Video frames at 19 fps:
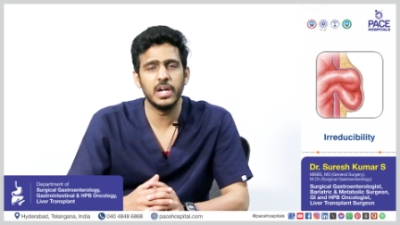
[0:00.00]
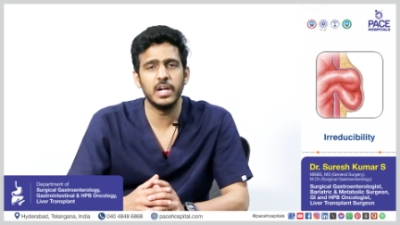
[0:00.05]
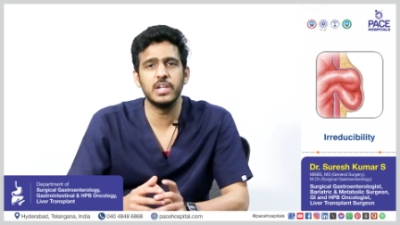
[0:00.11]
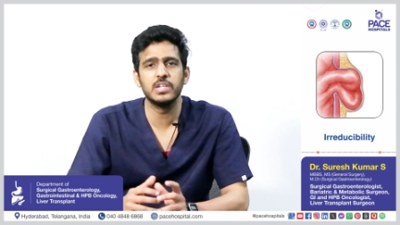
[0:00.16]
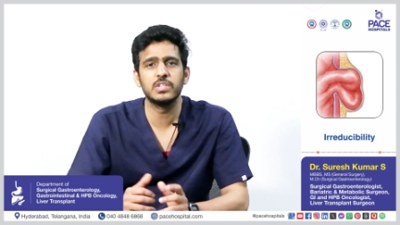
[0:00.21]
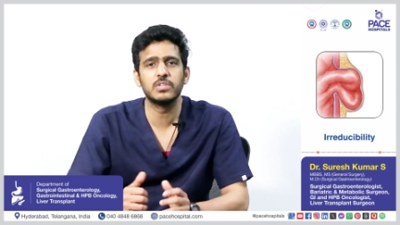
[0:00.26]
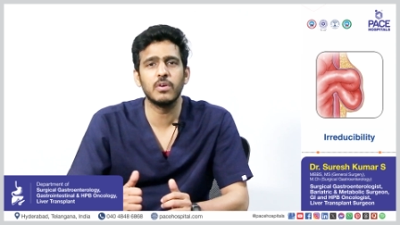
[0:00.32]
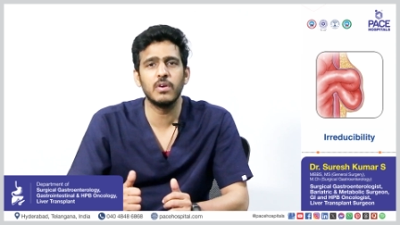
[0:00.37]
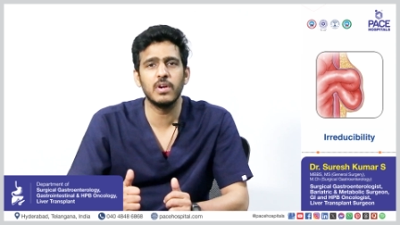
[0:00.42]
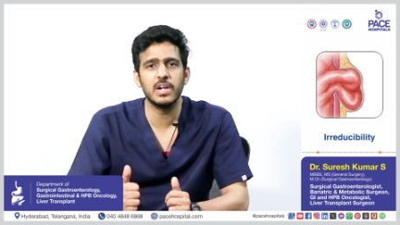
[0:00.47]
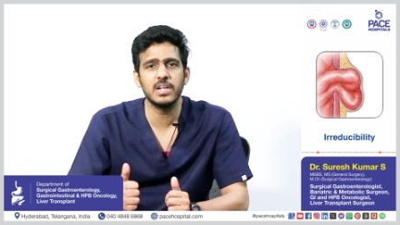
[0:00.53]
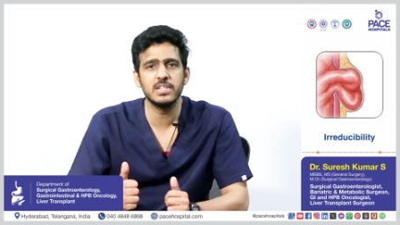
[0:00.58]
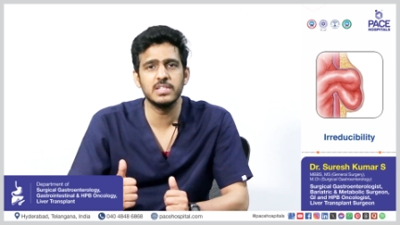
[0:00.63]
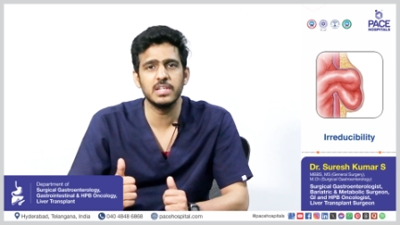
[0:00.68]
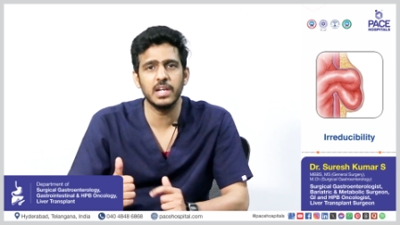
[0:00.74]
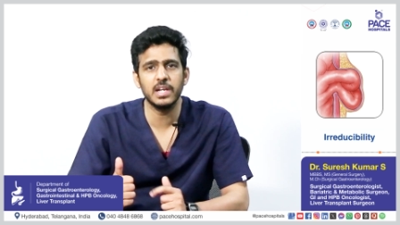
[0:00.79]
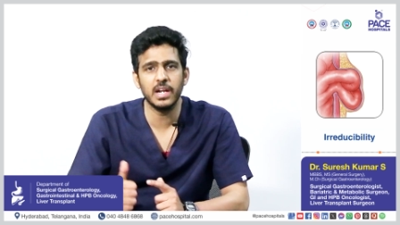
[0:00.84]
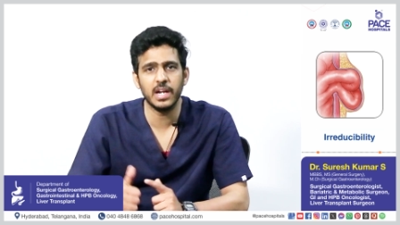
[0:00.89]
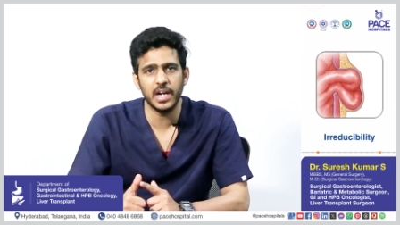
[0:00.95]
It is called
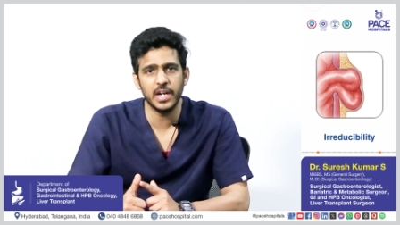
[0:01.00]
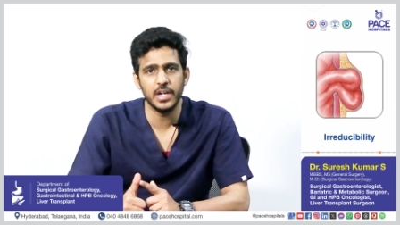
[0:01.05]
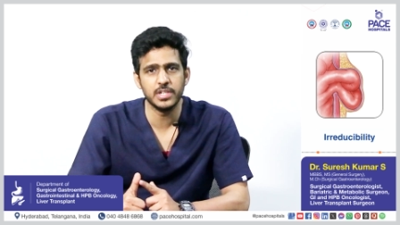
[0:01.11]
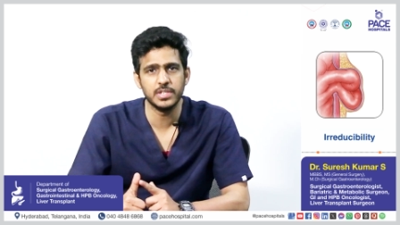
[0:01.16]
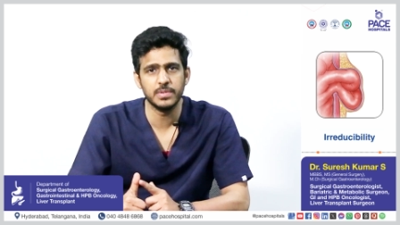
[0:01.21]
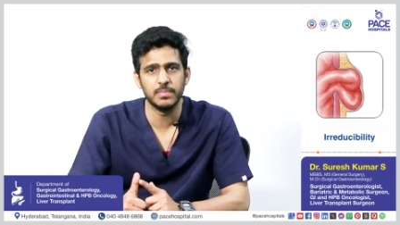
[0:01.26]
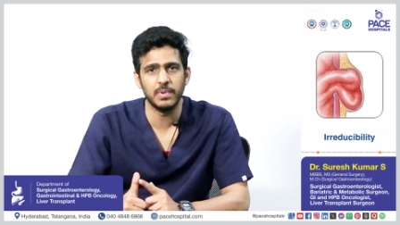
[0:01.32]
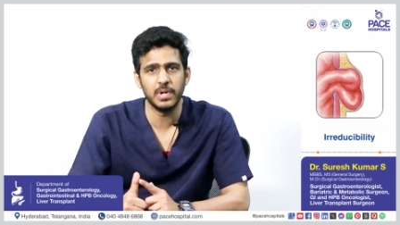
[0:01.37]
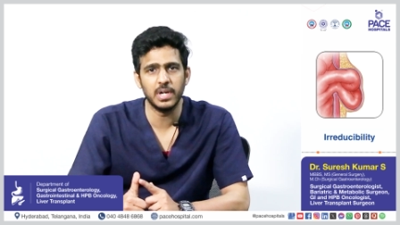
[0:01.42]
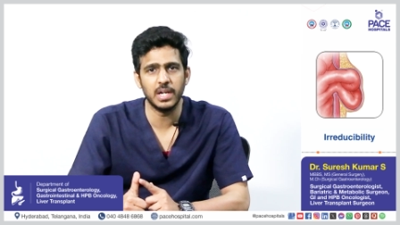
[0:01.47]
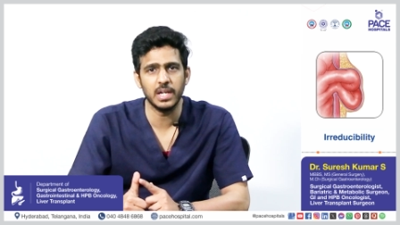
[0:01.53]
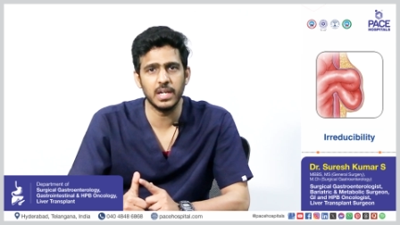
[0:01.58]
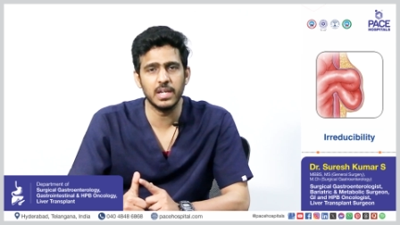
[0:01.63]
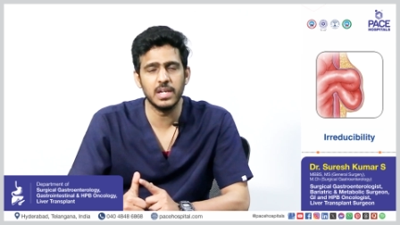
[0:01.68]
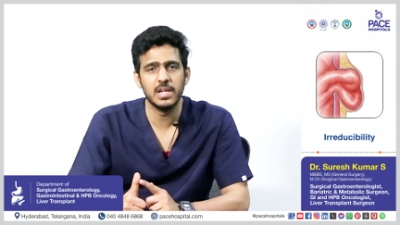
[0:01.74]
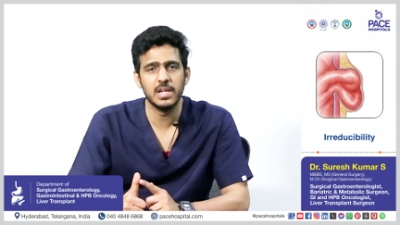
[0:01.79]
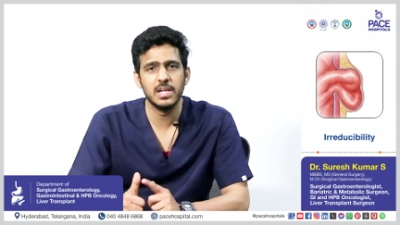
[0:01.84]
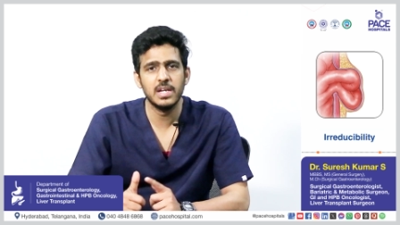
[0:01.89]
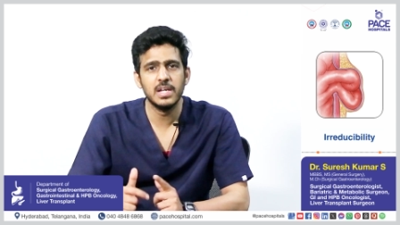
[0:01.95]
as
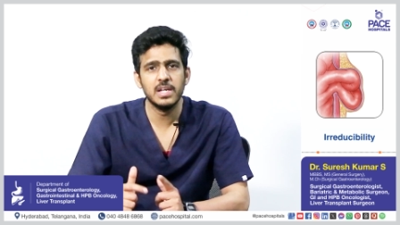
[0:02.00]
irreducibility.